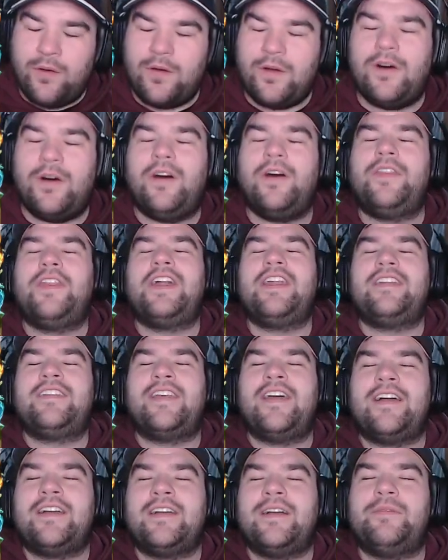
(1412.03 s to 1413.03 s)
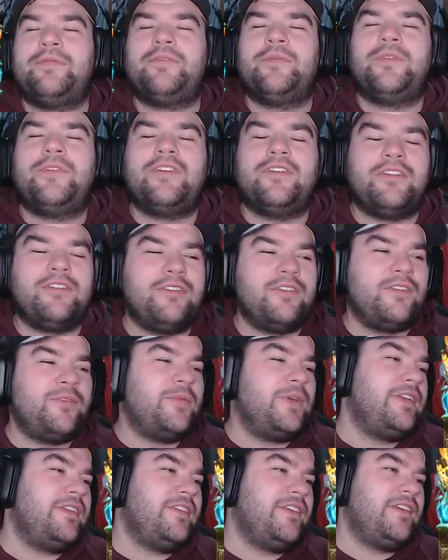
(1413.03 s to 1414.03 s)
Oh, that attack up from Soccer is
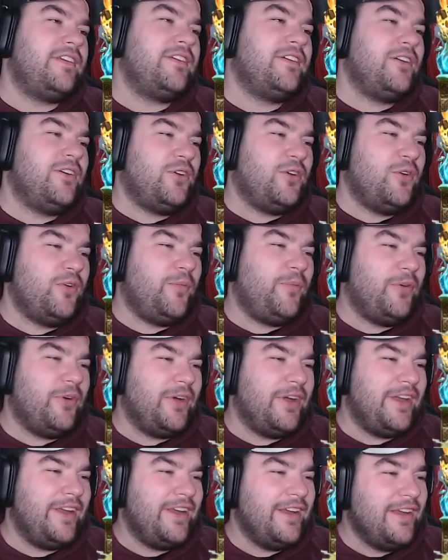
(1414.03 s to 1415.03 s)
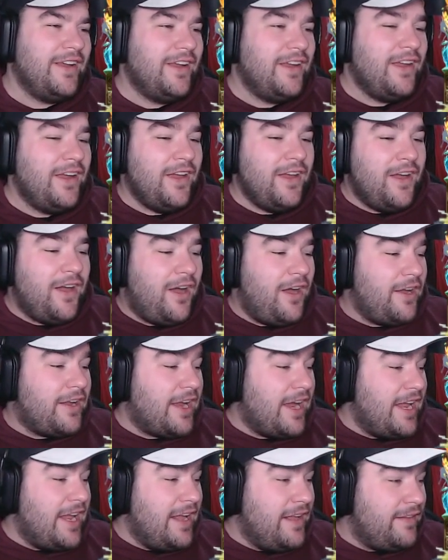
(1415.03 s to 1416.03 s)
amazing. Oh boy.
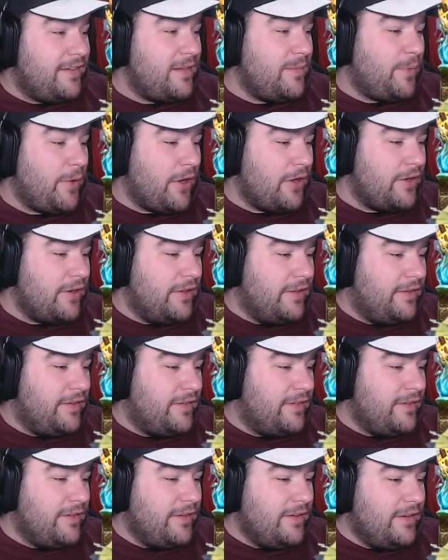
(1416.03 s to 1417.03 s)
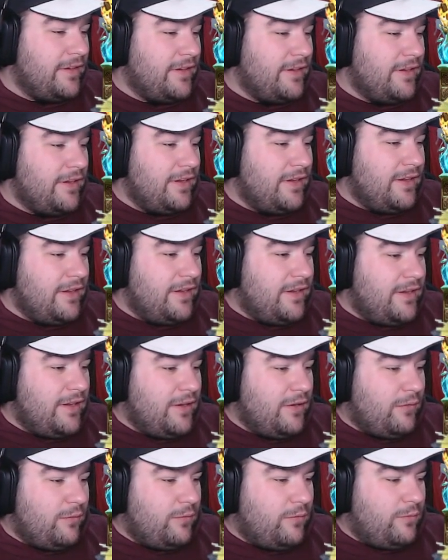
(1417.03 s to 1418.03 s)
Okay, here's the bonus.
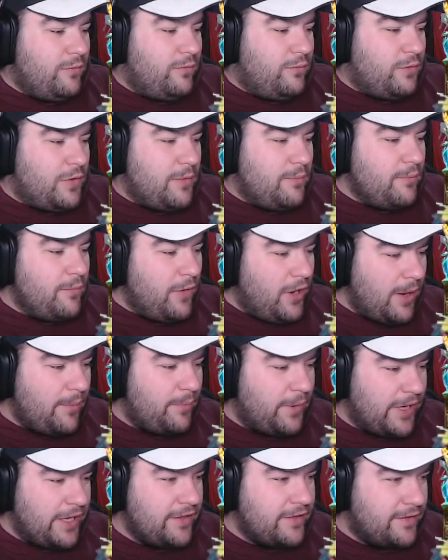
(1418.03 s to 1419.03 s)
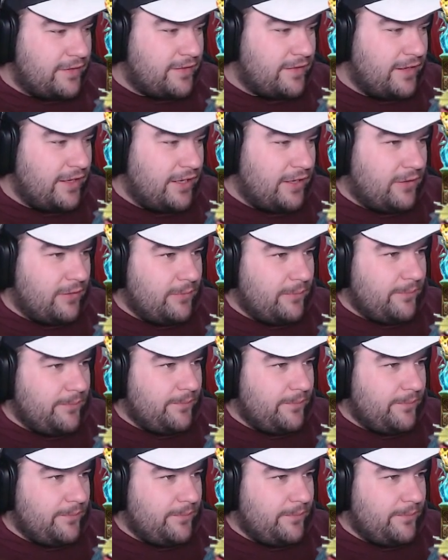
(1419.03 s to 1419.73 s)
We might beat this now.